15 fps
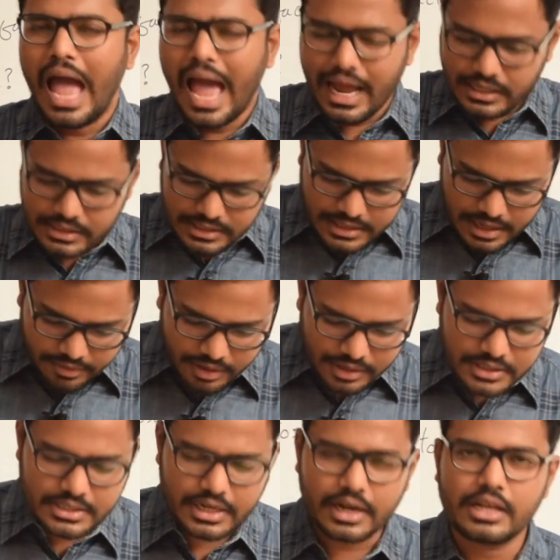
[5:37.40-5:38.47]
And several
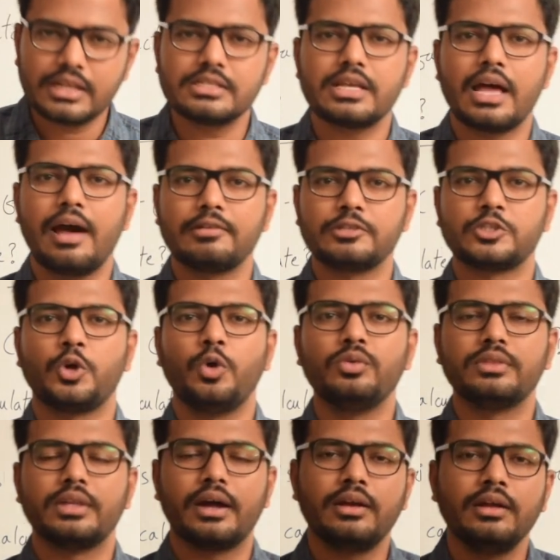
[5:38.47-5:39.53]
studies have shown
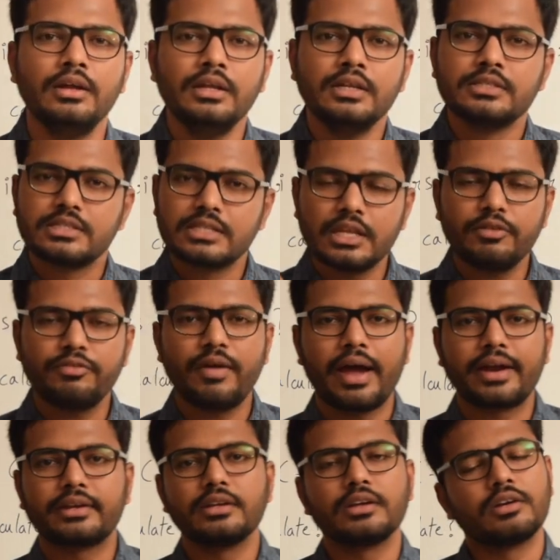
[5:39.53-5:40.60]
that C
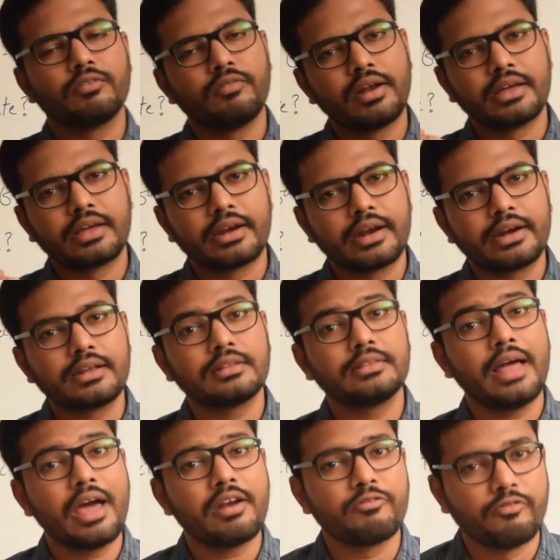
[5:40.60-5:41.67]
factor when greater
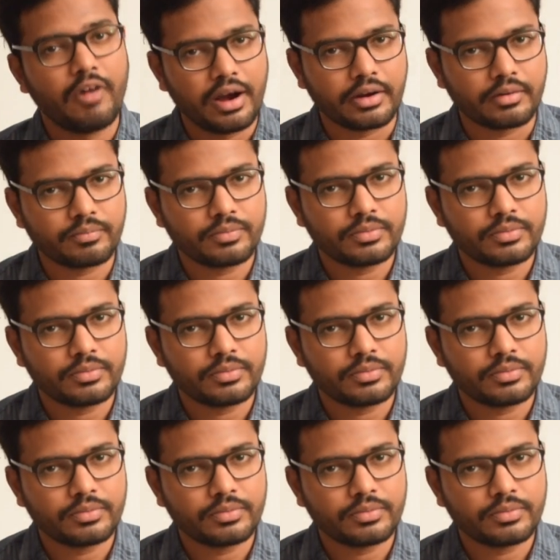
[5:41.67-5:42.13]
than 1,